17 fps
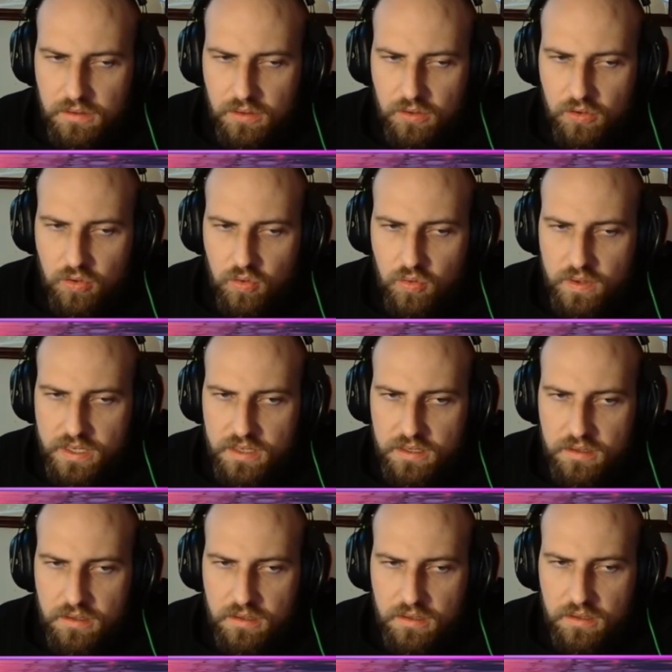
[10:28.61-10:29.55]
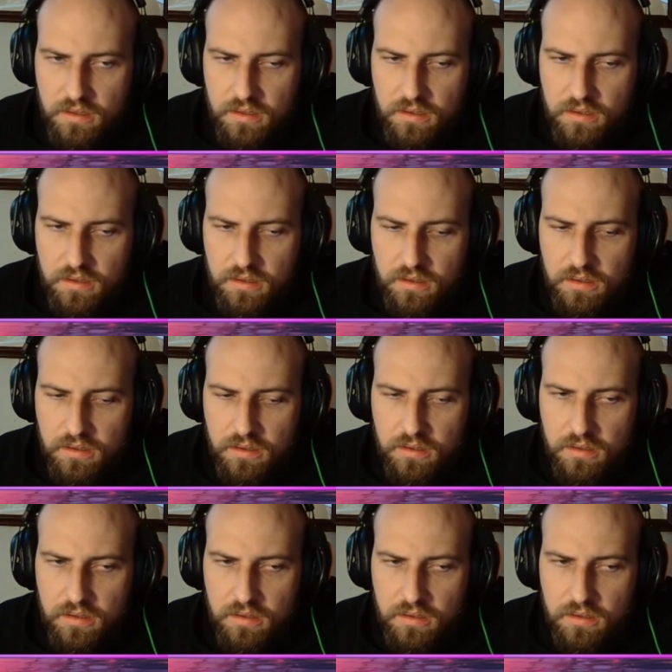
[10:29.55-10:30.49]
queen
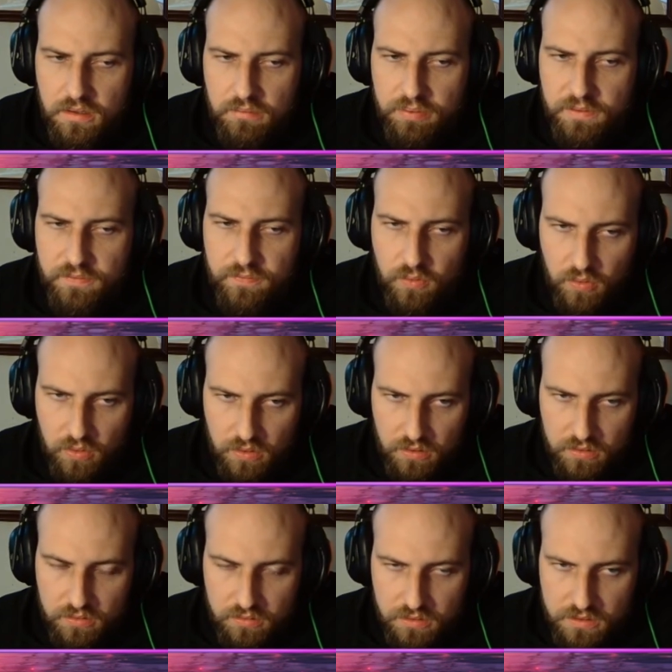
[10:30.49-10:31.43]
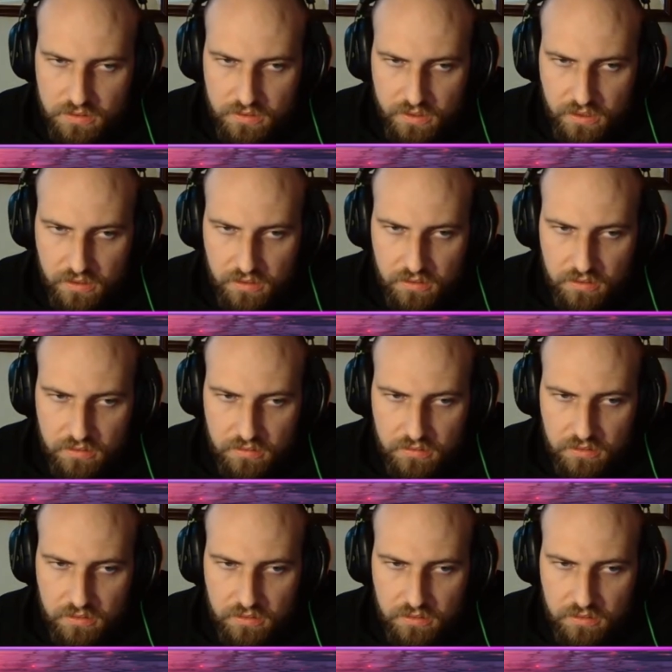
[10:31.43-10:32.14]
b4 is looking